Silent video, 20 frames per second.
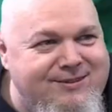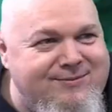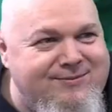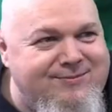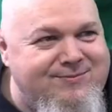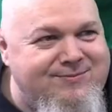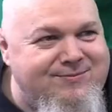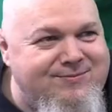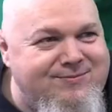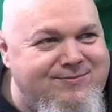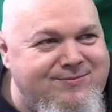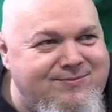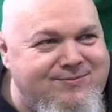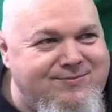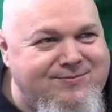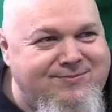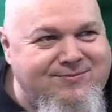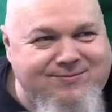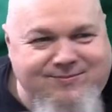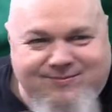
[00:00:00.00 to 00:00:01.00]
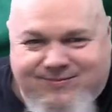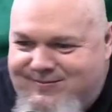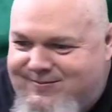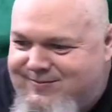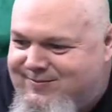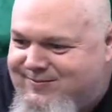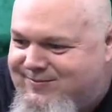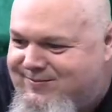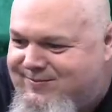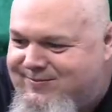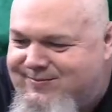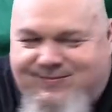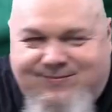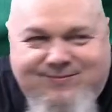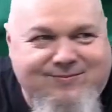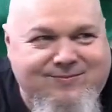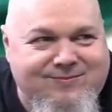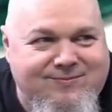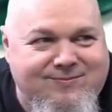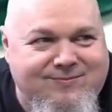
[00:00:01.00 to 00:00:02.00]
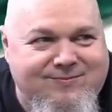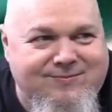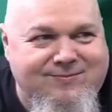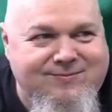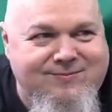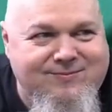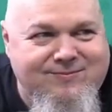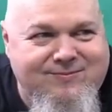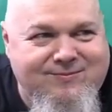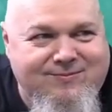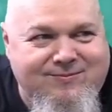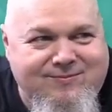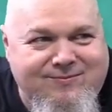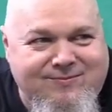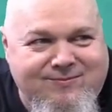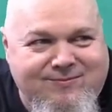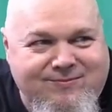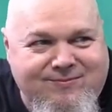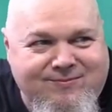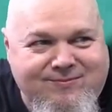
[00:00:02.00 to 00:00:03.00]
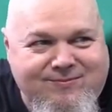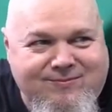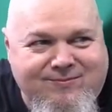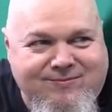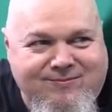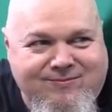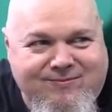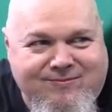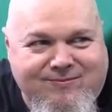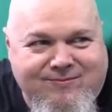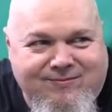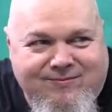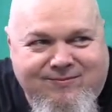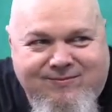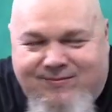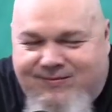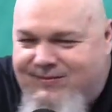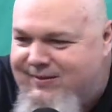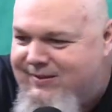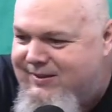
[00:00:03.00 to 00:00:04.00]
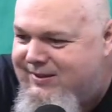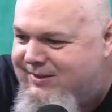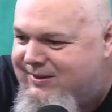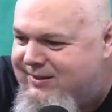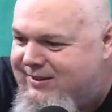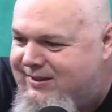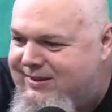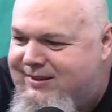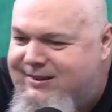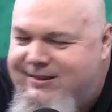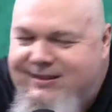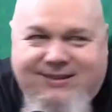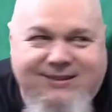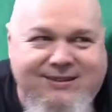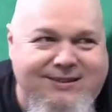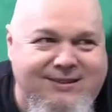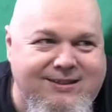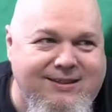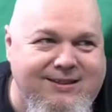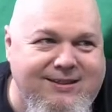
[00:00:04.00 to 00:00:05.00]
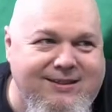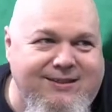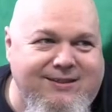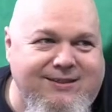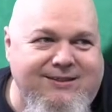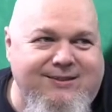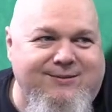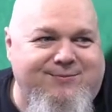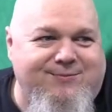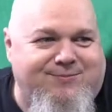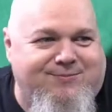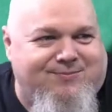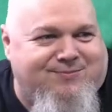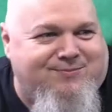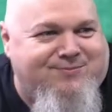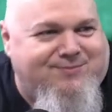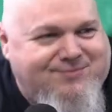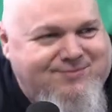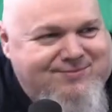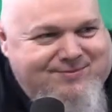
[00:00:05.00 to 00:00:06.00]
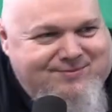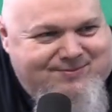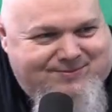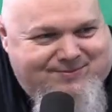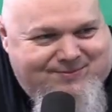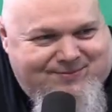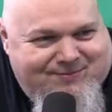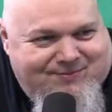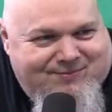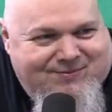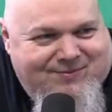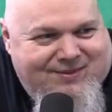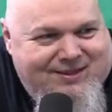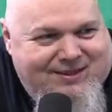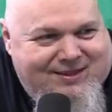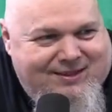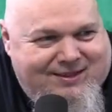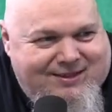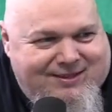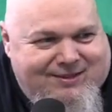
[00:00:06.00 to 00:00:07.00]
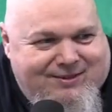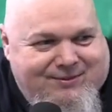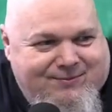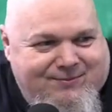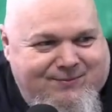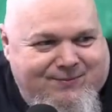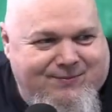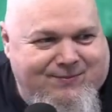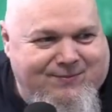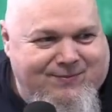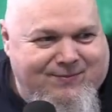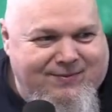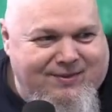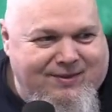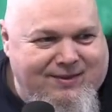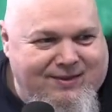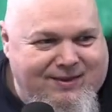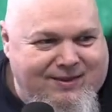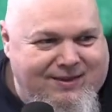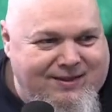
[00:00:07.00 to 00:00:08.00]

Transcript: [no speech]